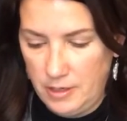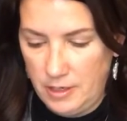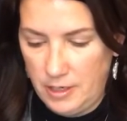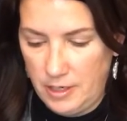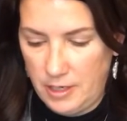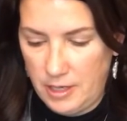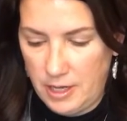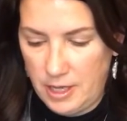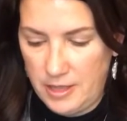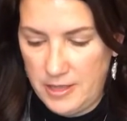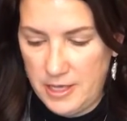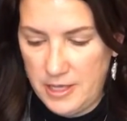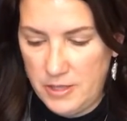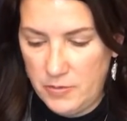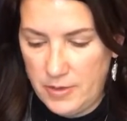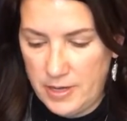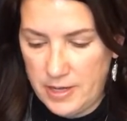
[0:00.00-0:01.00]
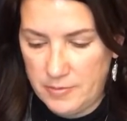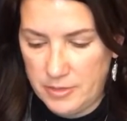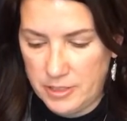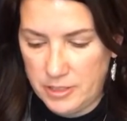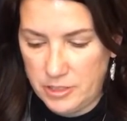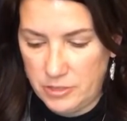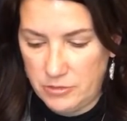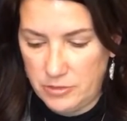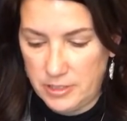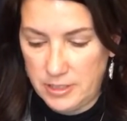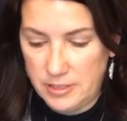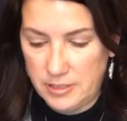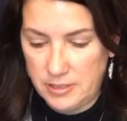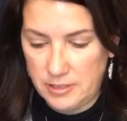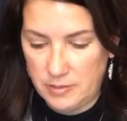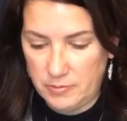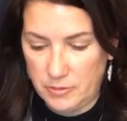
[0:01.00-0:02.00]
And I think the way I'm going to do this
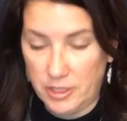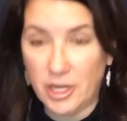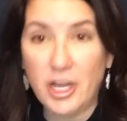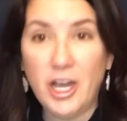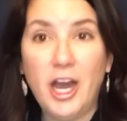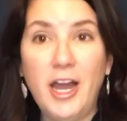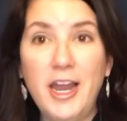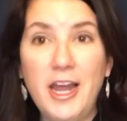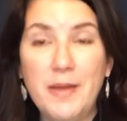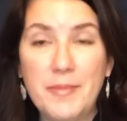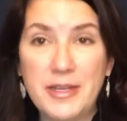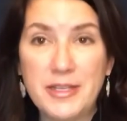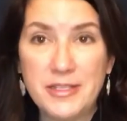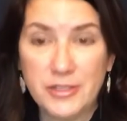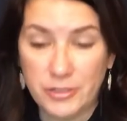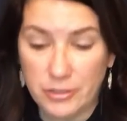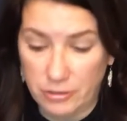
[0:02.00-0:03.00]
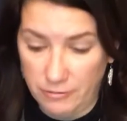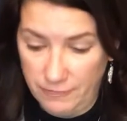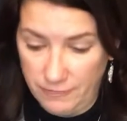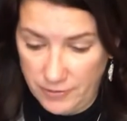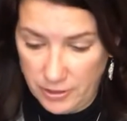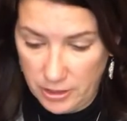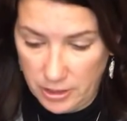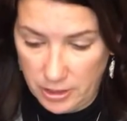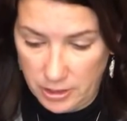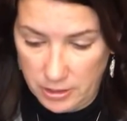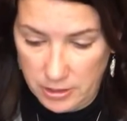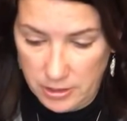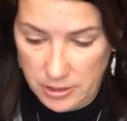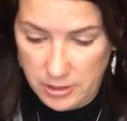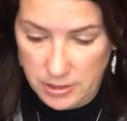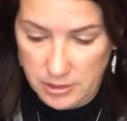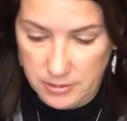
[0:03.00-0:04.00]
is I'm going to cut out my circle
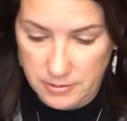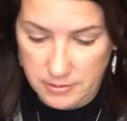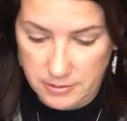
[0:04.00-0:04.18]
first.